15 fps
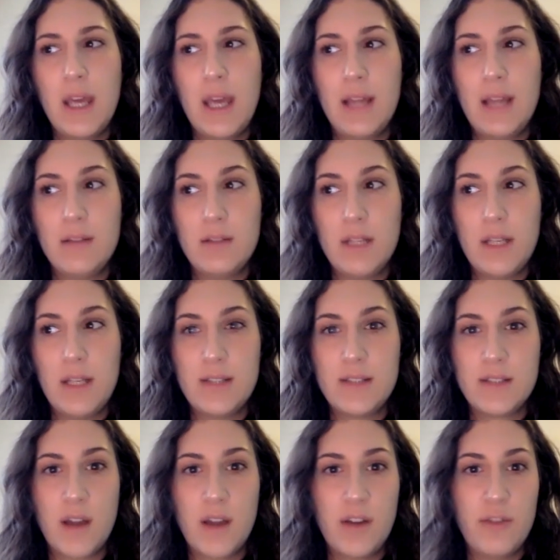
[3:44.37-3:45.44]
And it's
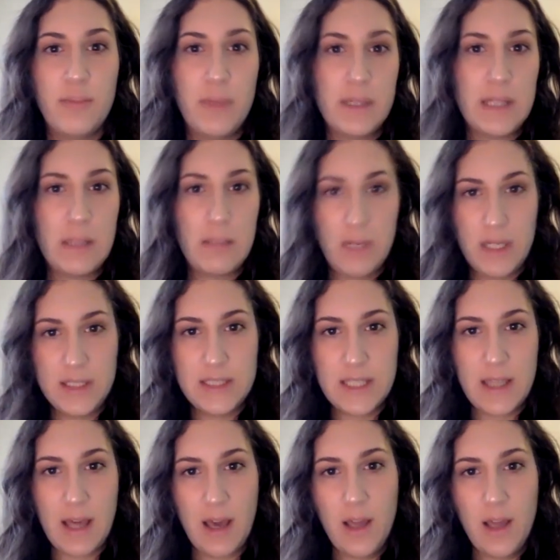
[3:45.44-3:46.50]
kind of been limited to
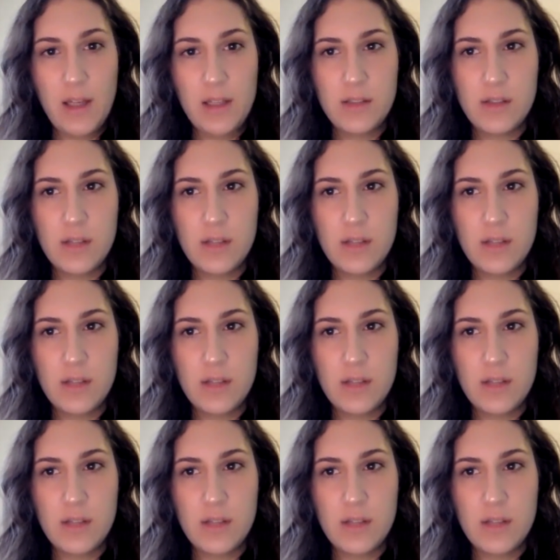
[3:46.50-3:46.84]
that.